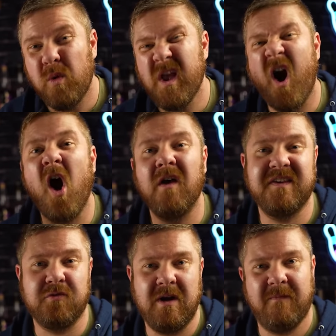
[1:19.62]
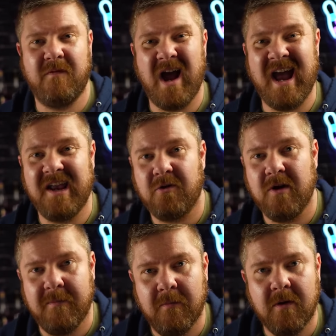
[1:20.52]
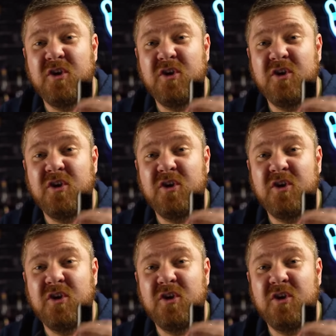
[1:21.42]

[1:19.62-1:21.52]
We all scream for eye cream.